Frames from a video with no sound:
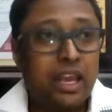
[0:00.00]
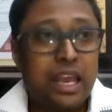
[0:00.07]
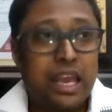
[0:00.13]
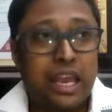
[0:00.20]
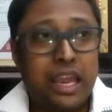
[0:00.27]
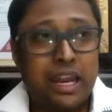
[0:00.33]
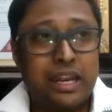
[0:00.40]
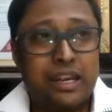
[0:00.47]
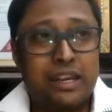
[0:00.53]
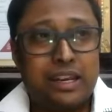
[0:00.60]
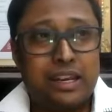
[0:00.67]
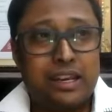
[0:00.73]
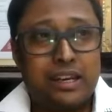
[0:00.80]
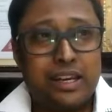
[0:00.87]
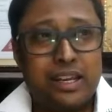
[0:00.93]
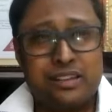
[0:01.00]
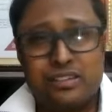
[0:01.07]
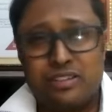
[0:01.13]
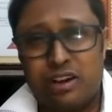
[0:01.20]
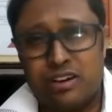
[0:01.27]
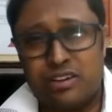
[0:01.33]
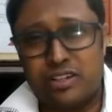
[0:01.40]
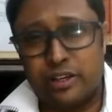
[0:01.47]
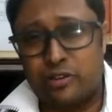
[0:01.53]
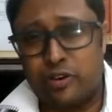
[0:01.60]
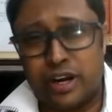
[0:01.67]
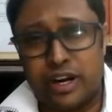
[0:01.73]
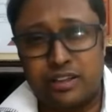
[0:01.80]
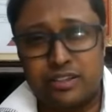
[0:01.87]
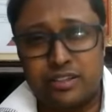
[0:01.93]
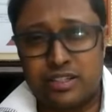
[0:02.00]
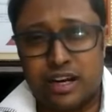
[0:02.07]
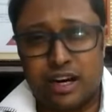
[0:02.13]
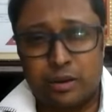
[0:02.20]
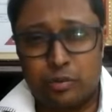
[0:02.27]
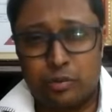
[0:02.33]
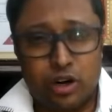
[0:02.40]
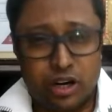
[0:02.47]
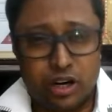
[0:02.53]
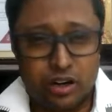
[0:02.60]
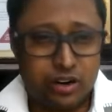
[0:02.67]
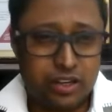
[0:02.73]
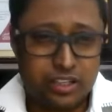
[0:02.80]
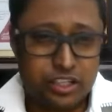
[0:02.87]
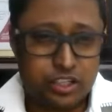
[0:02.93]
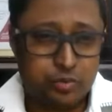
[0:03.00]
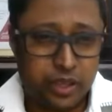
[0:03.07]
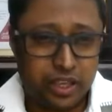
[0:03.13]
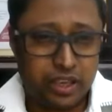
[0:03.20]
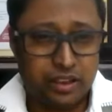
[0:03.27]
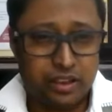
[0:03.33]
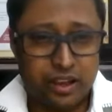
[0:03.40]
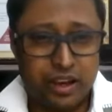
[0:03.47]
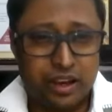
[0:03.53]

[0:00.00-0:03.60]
It is not required in startup world, honestly speaking.